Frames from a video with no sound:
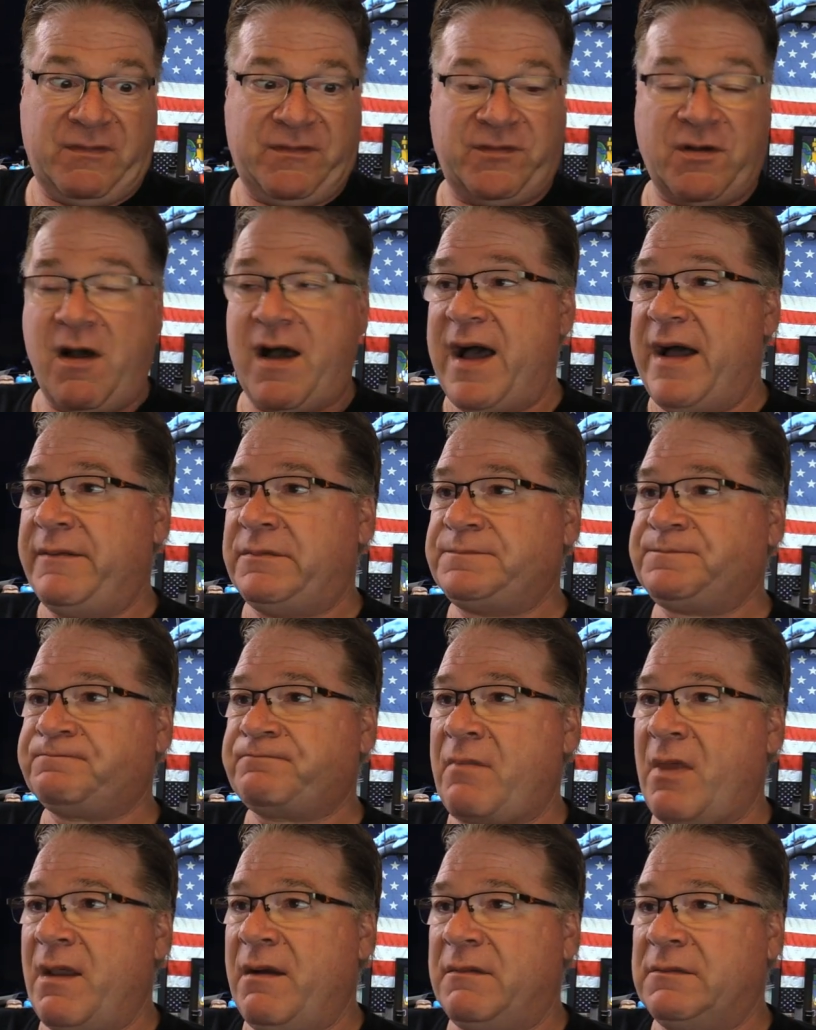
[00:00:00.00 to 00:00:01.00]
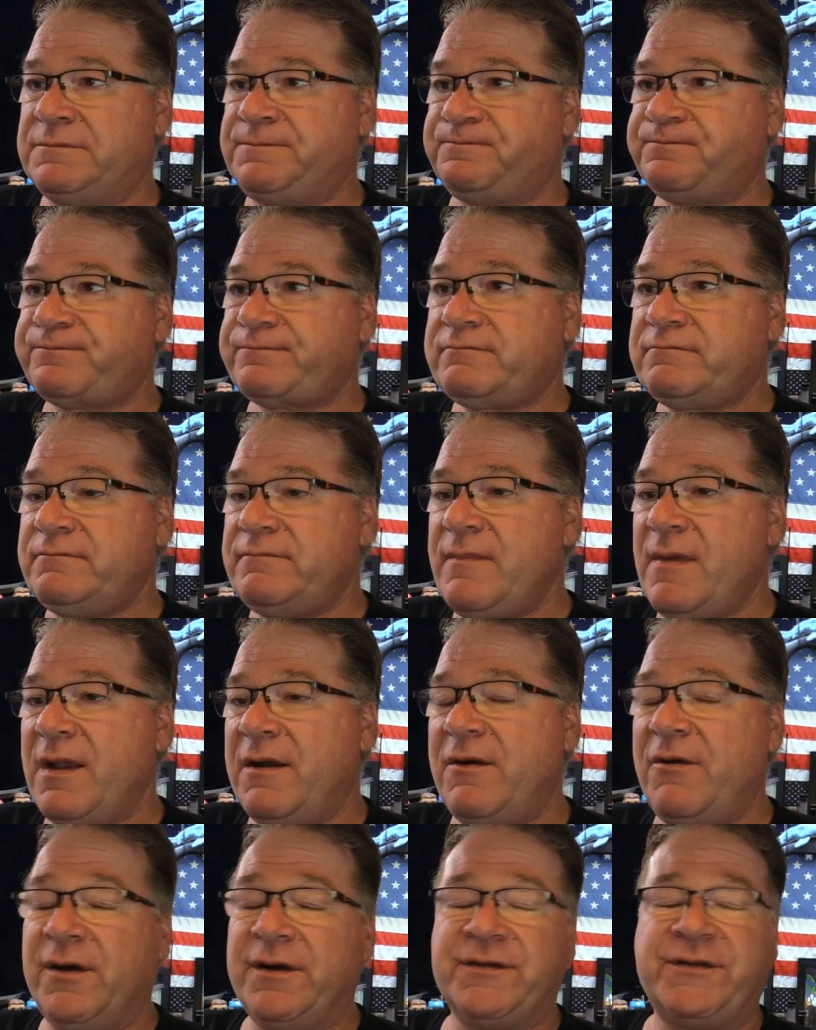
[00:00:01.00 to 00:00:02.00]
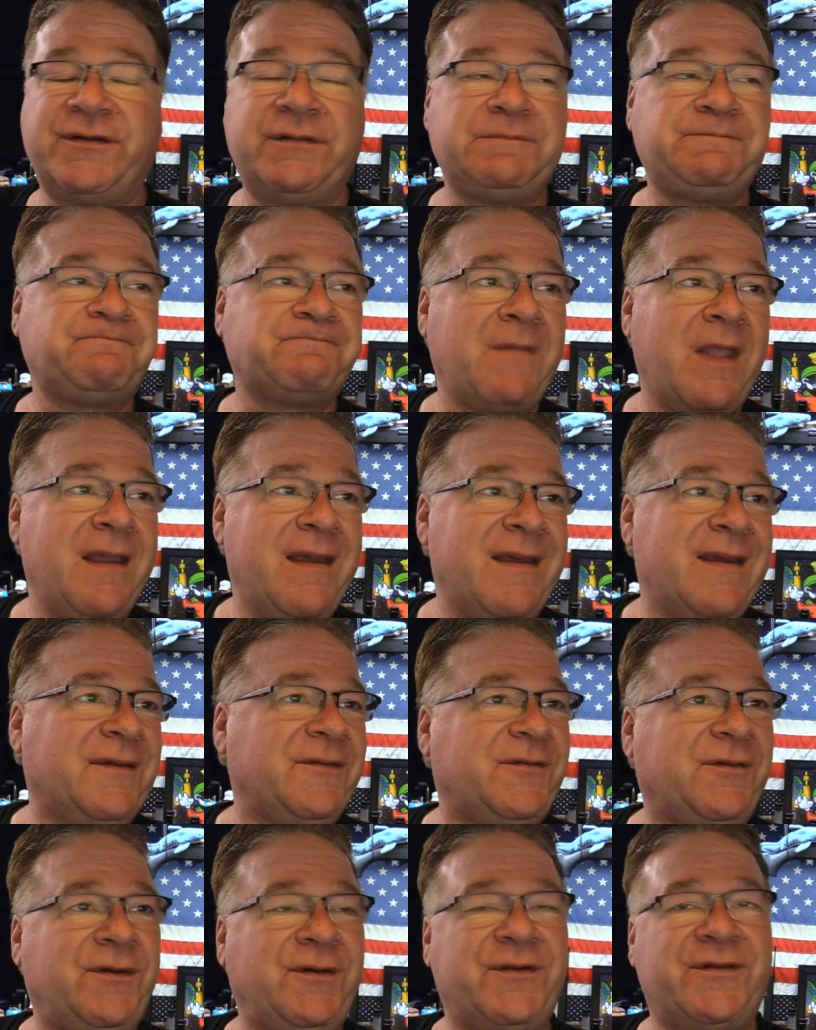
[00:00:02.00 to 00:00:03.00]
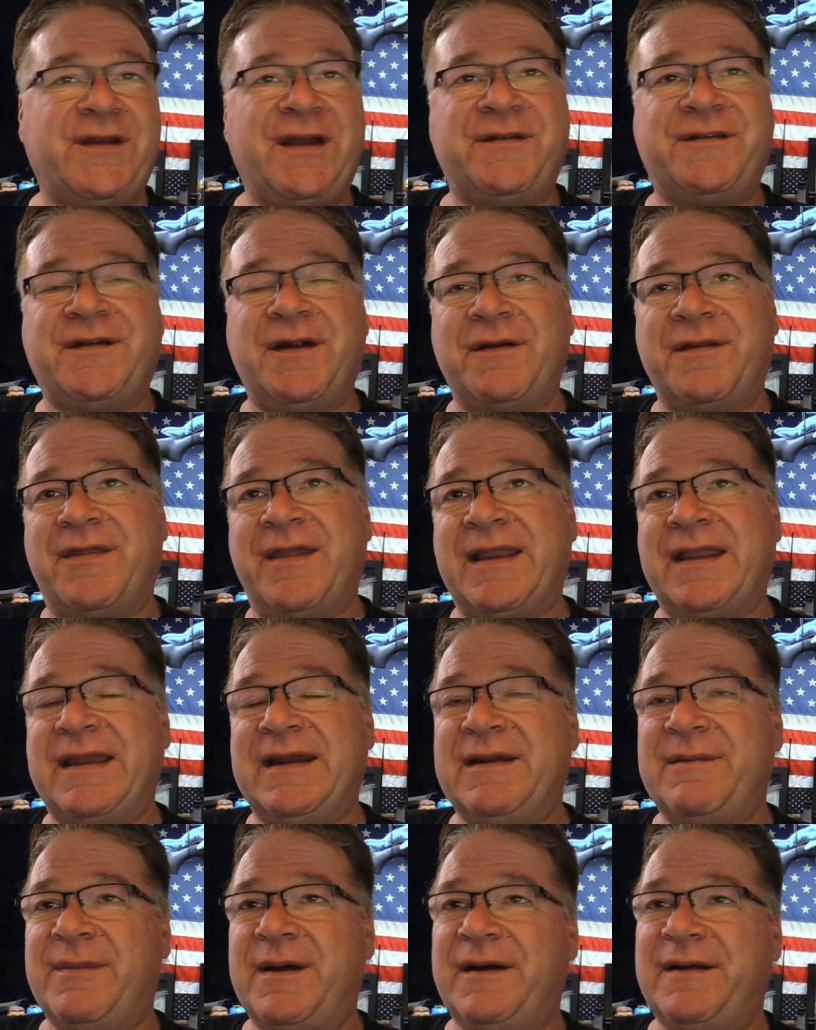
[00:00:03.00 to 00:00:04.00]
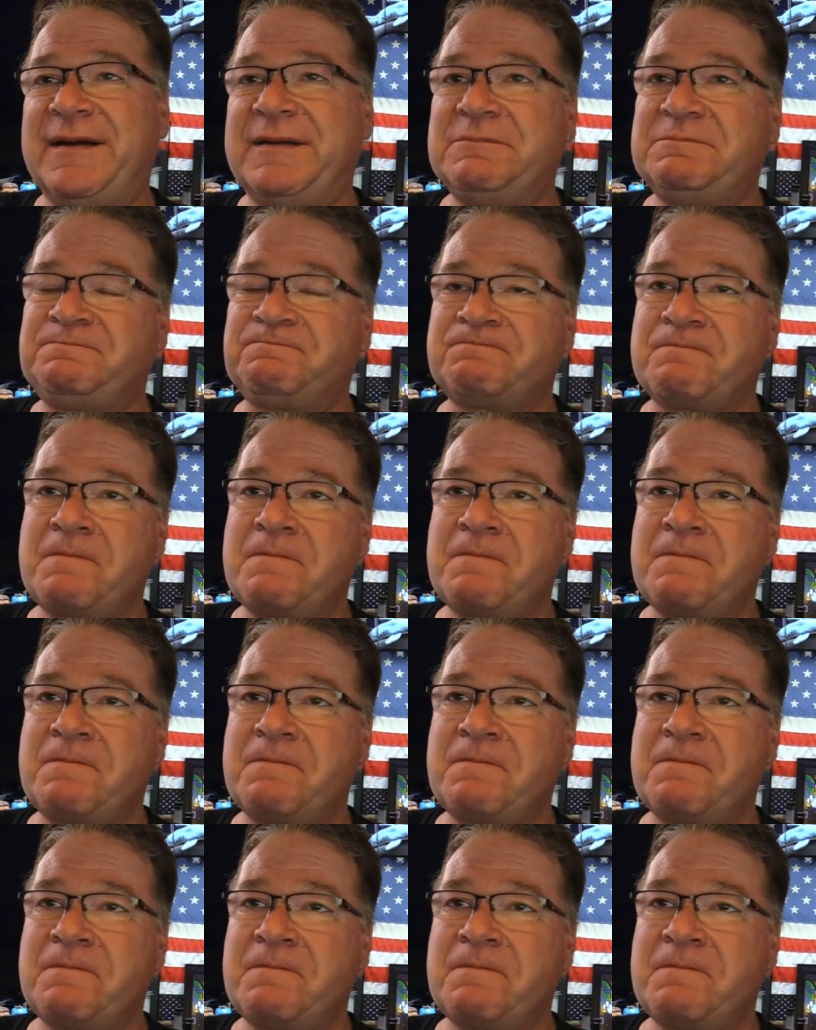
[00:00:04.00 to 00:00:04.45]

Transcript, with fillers: So, of course, as soon as I start thinking about it